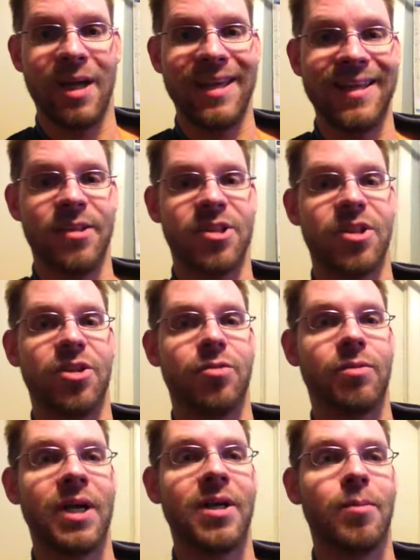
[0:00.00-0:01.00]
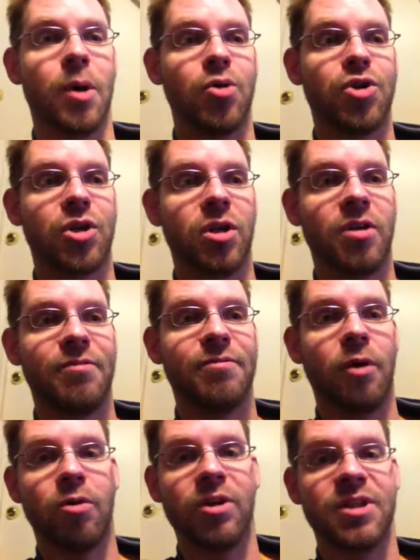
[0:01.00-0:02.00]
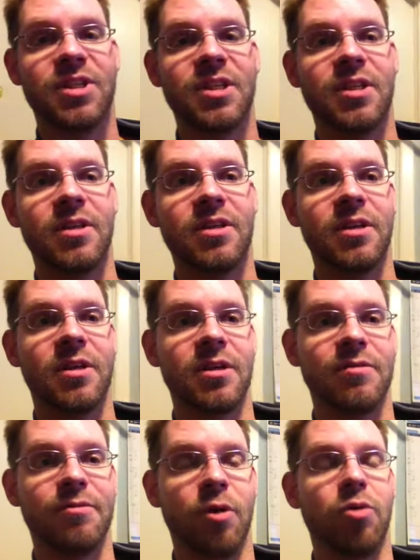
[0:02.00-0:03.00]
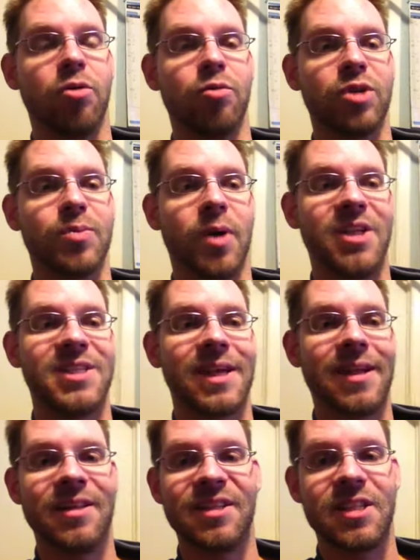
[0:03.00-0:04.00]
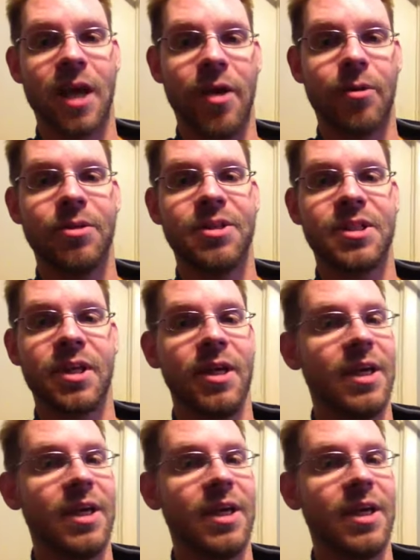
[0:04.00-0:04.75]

elicit the right emotional and focus and focal response out of the skaters.